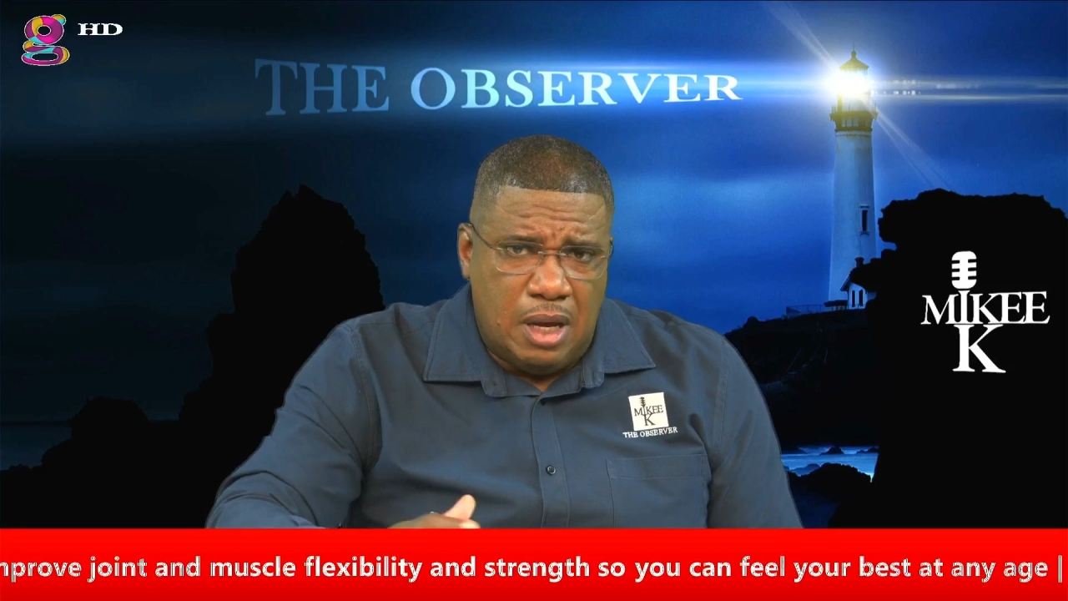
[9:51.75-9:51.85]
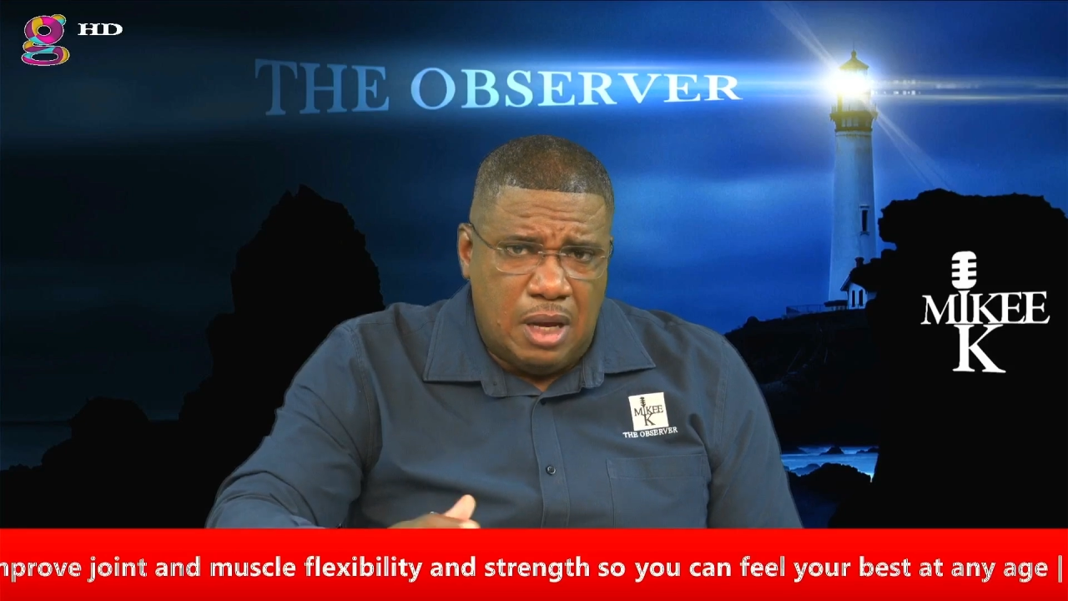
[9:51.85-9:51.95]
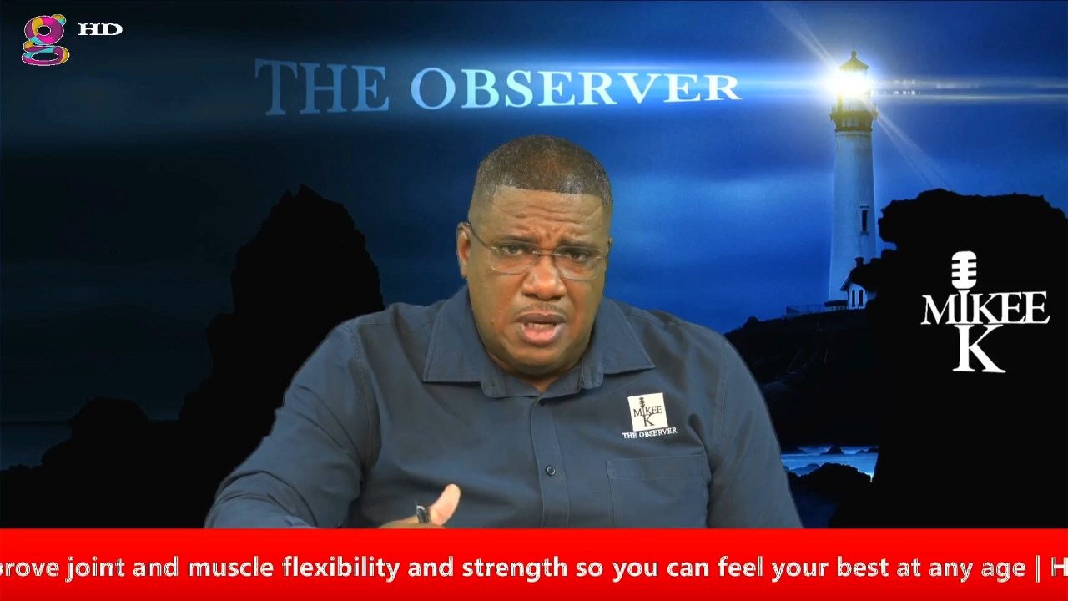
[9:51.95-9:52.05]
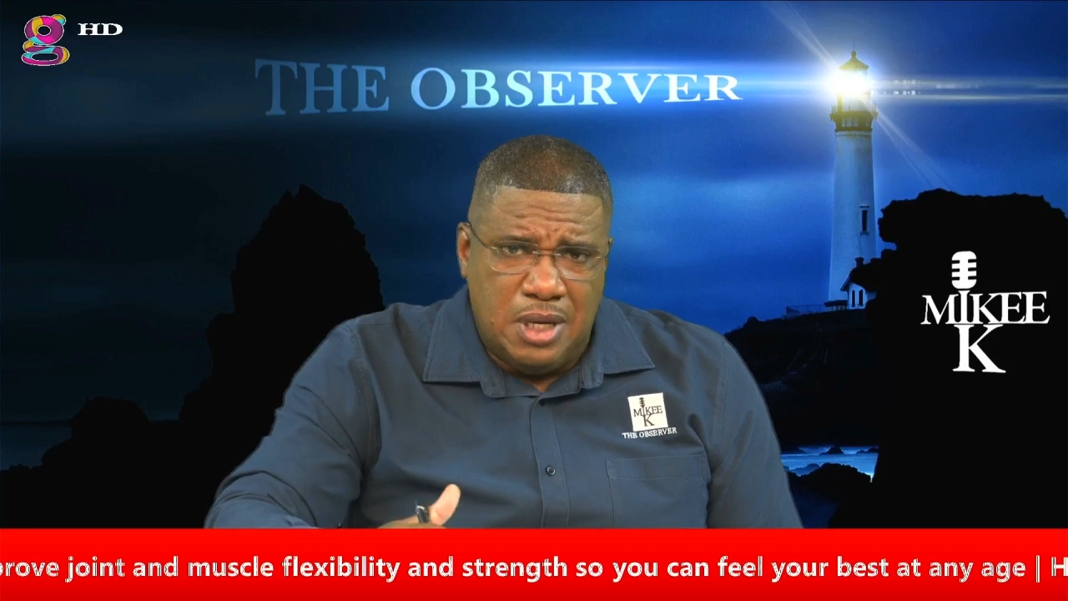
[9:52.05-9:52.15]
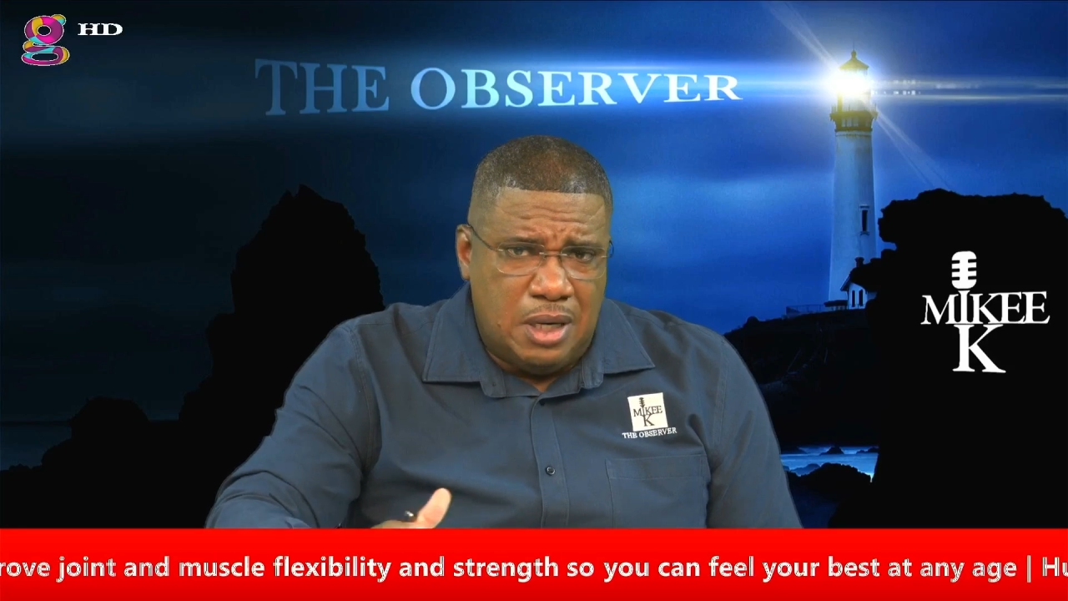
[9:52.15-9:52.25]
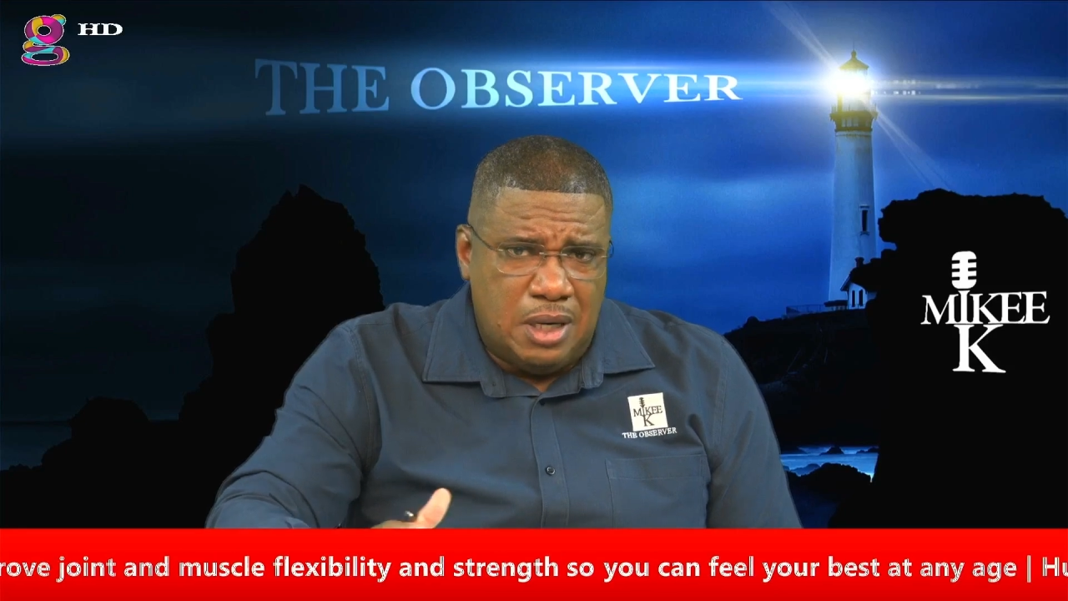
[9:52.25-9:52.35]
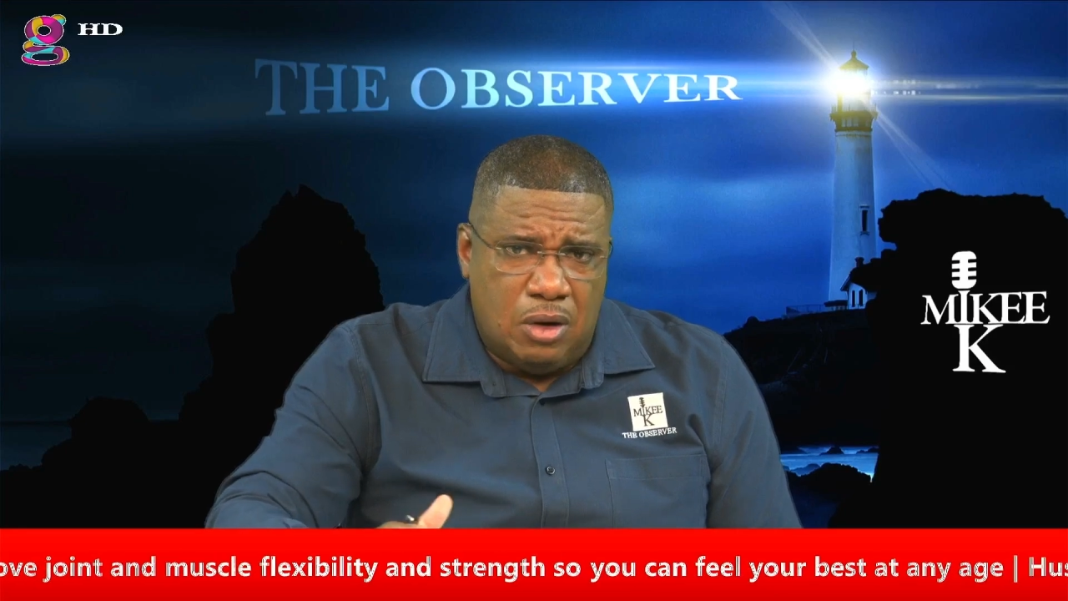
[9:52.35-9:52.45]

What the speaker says: day now